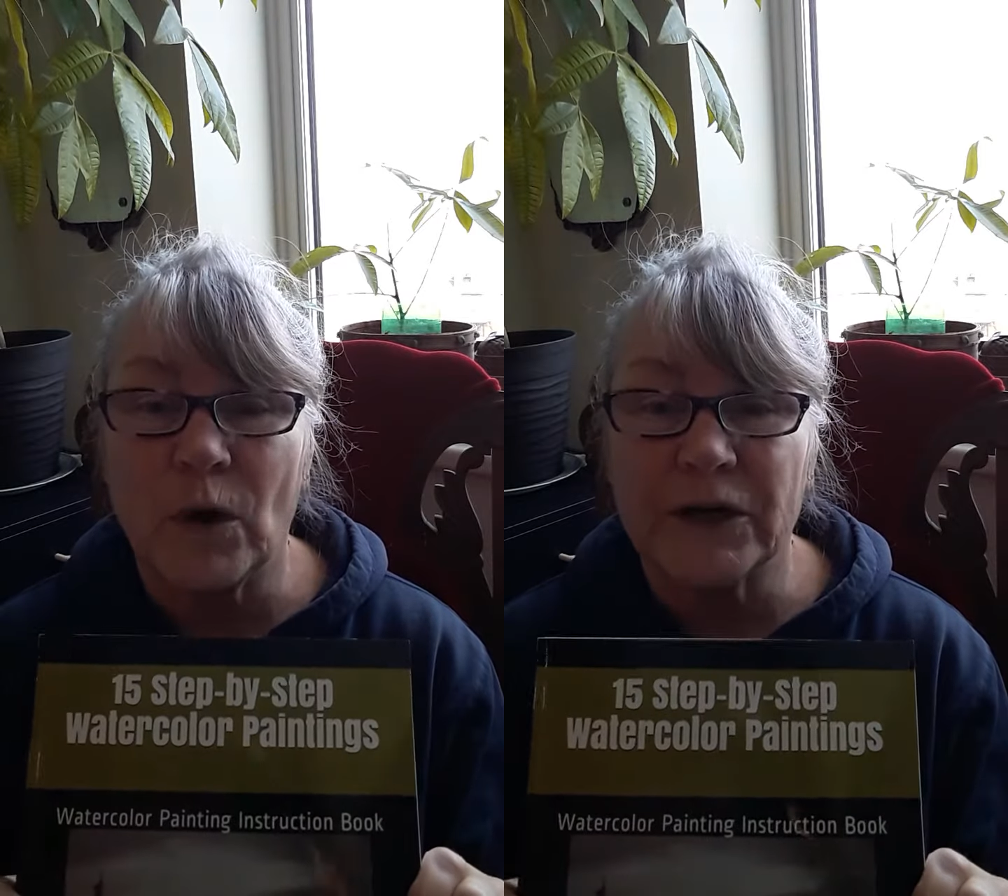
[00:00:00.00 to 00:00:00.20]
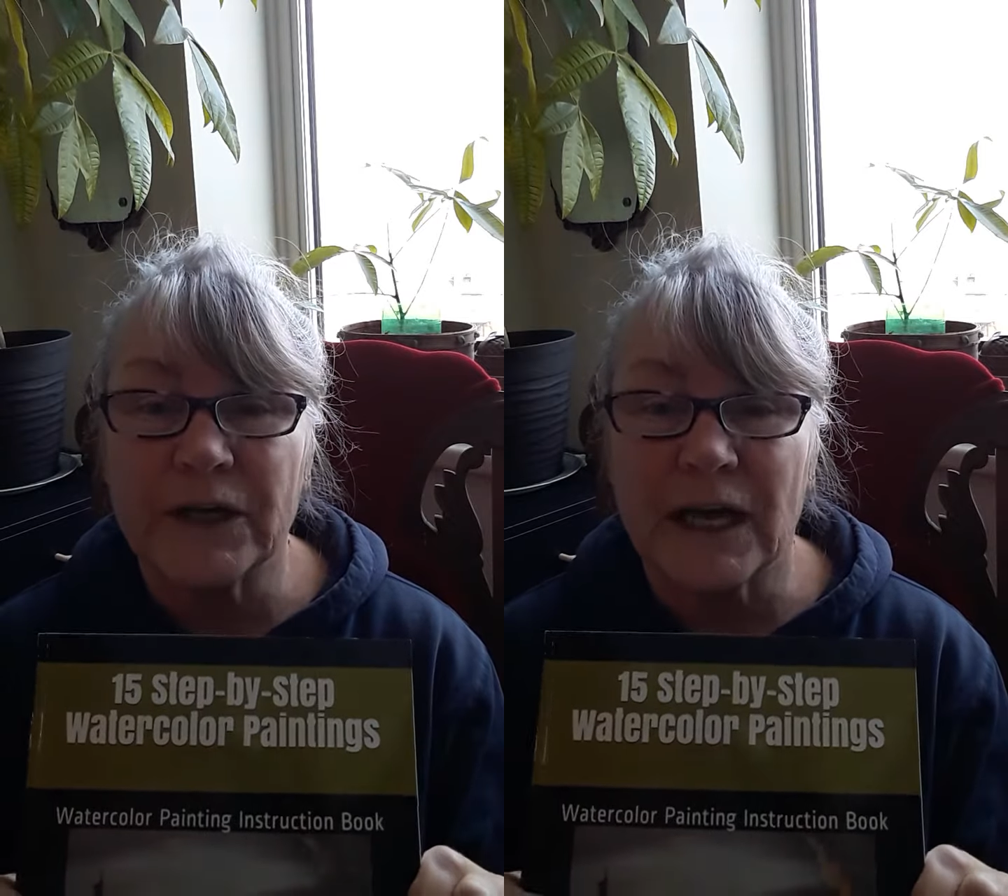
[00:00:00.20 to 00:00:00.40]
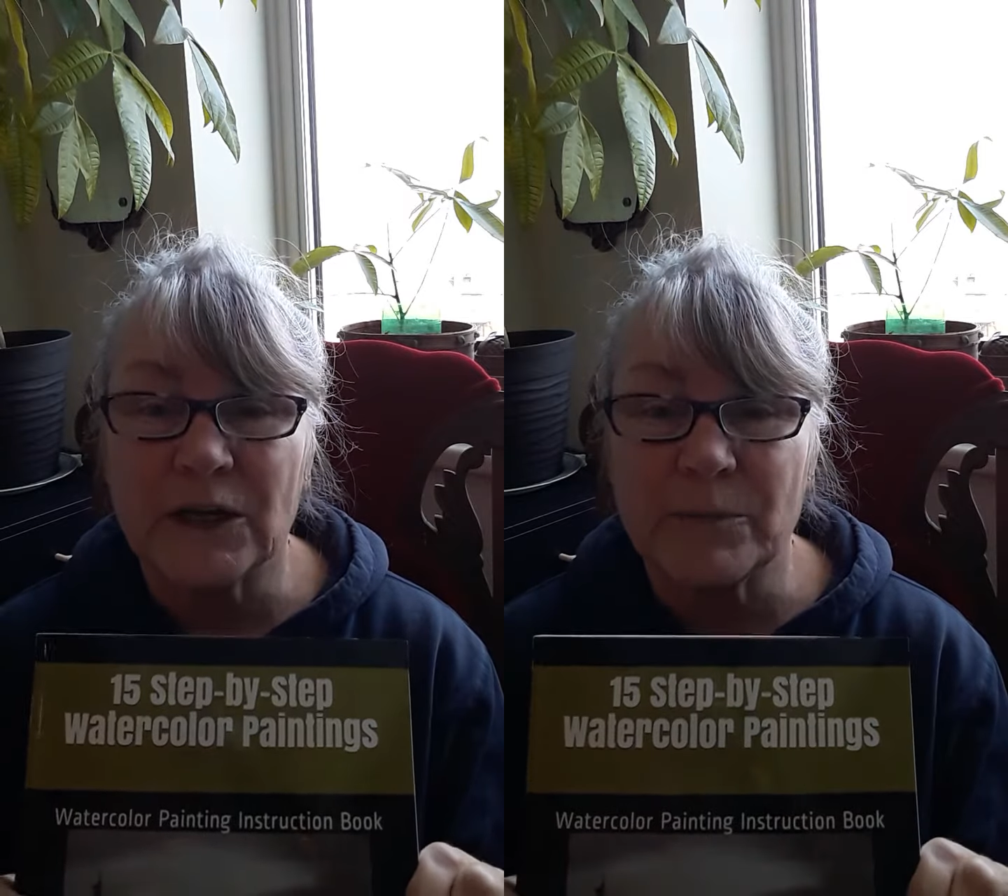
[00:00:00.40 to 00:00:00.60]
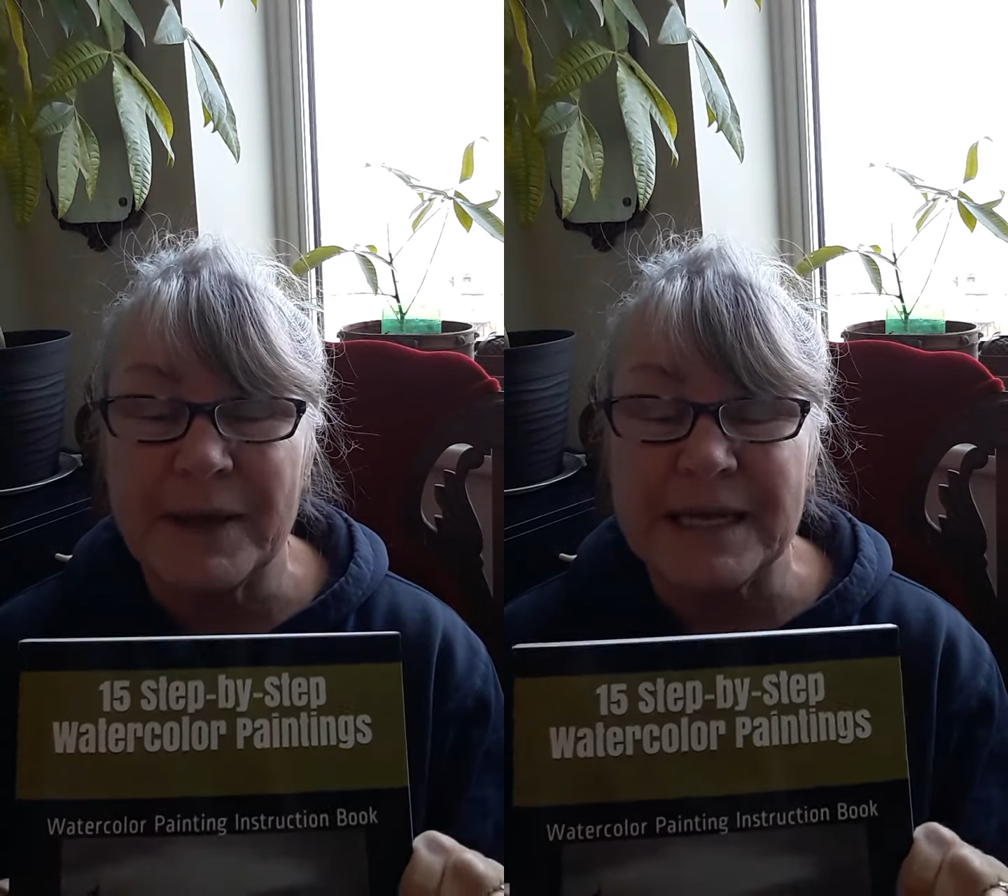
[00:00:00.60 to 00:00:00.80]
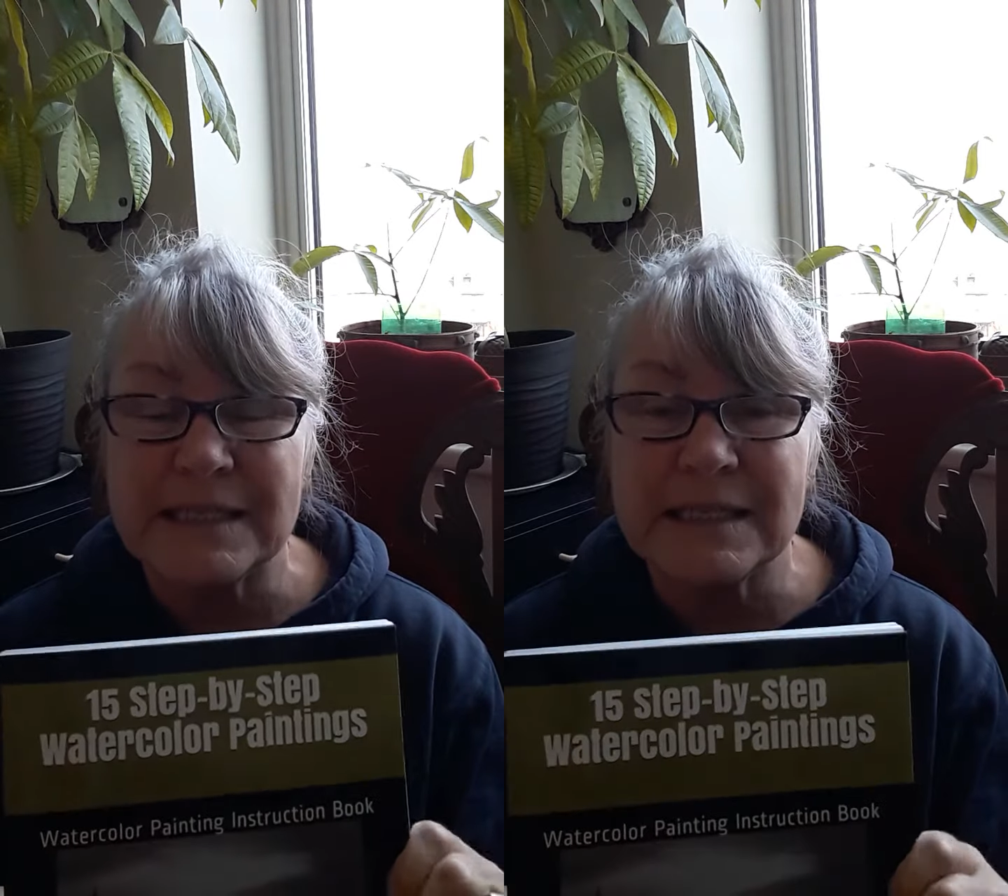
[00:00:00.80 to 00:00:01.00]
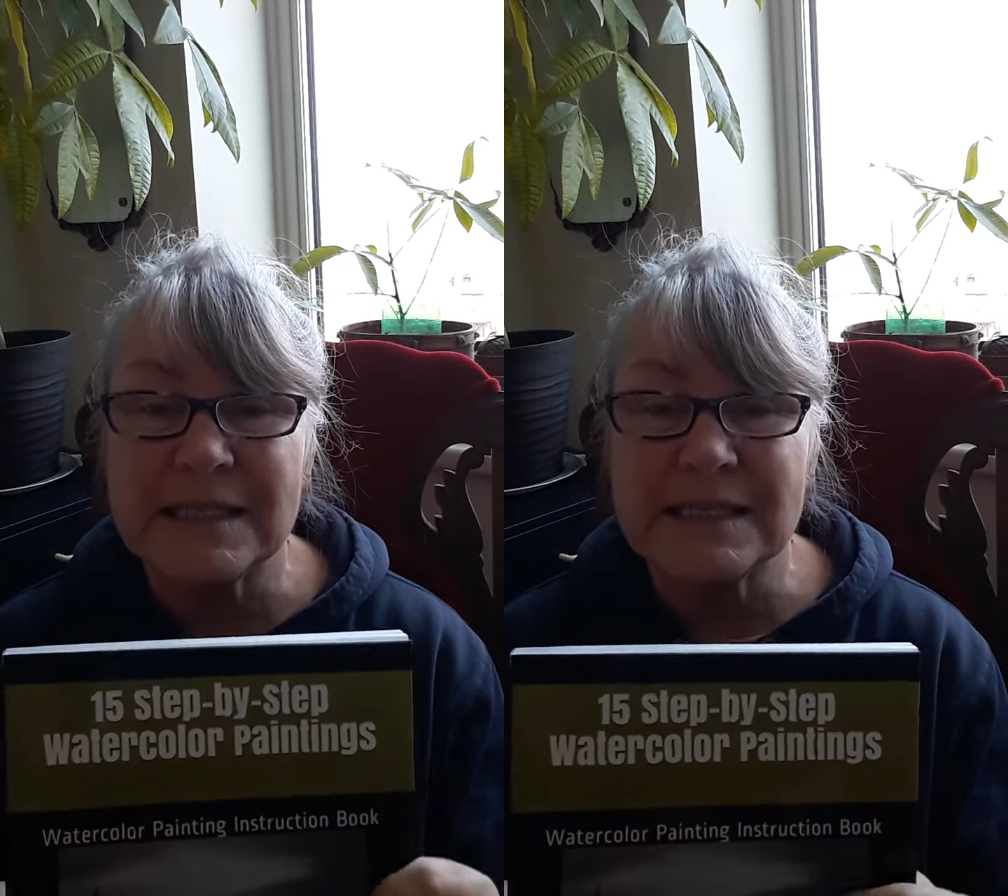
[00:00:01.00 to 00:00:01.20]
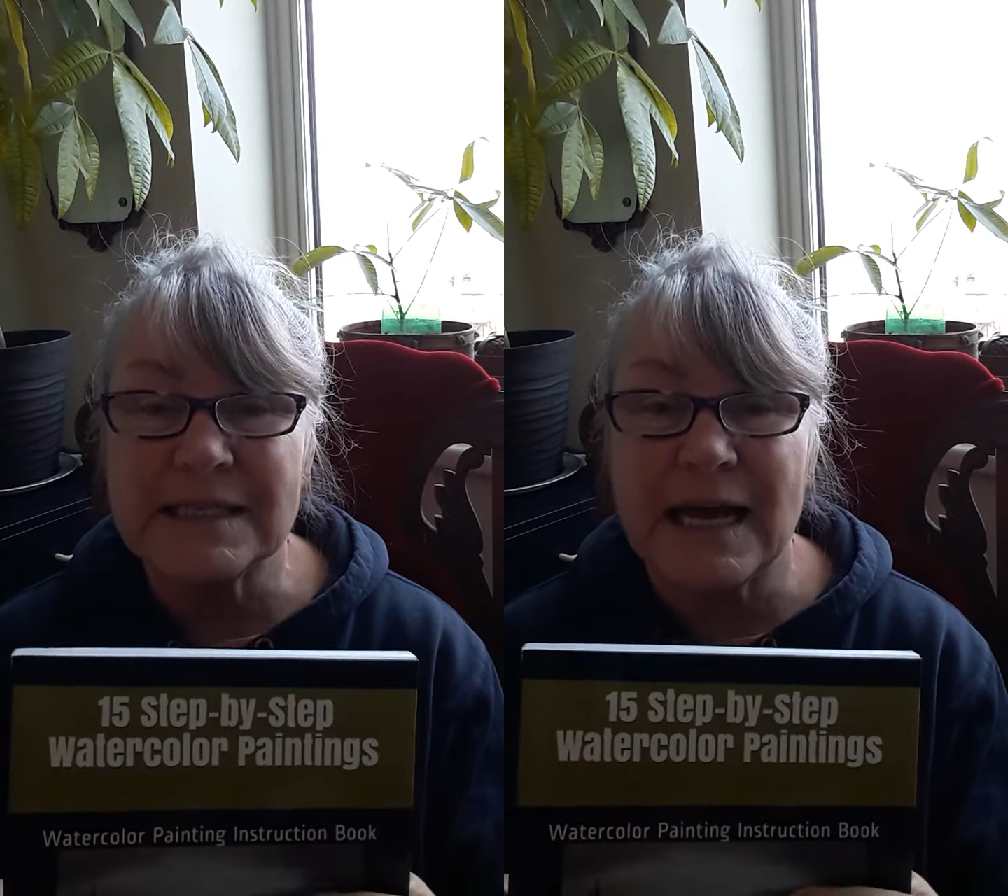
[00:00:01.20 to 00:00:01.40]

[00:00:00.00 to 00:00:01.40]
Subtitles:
Watercolor Paintings.